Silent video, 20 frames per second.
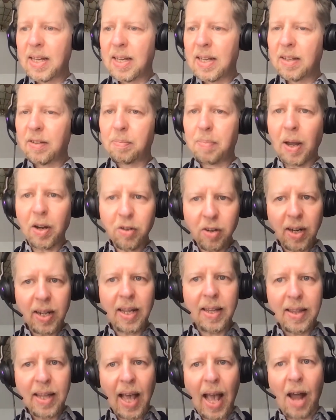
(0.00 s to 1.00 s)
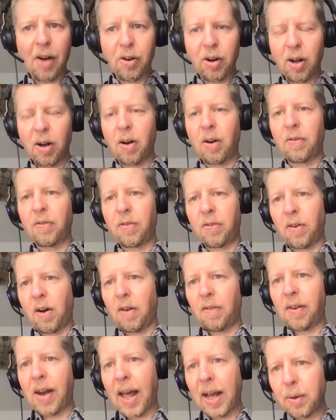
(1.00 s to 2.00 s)
Especially in the area
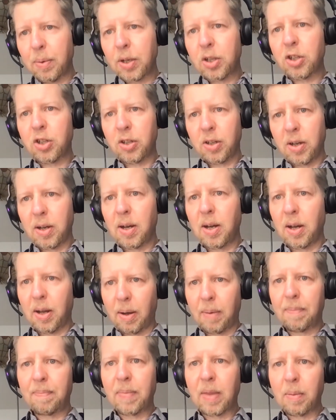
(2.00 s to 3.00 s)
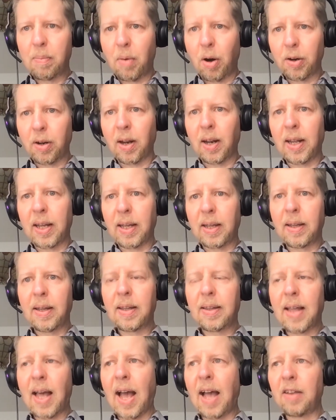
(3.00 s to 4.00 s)
of language modeling,
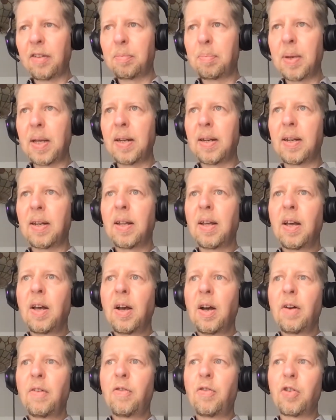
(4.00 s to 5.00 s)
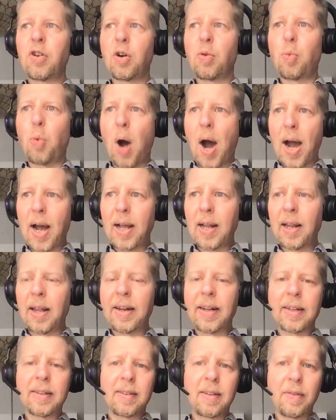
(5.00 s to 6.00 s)
there has been for a while
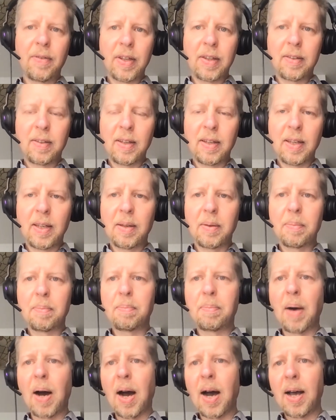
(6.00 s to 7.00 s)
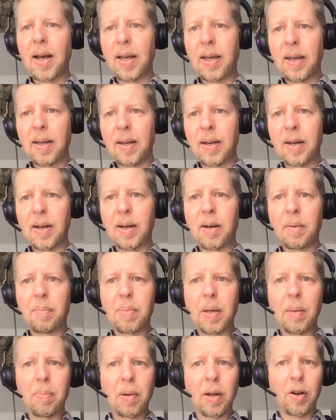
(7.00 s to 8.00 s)
an activity by
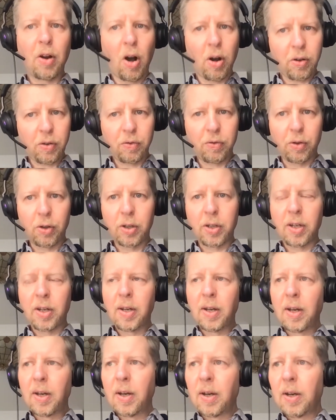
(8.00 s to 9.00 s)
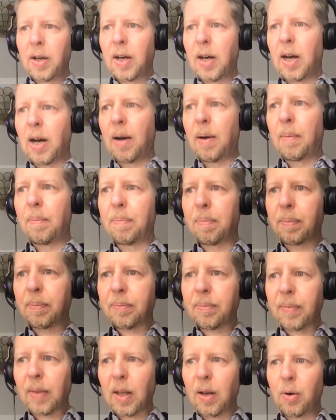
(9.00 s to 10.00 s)
people in Oxford
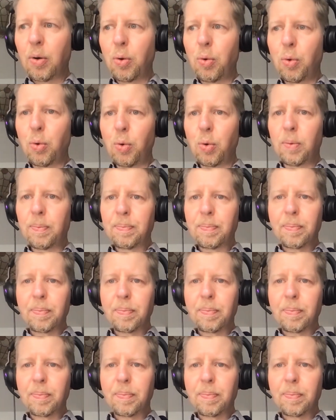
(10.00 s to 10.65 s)
who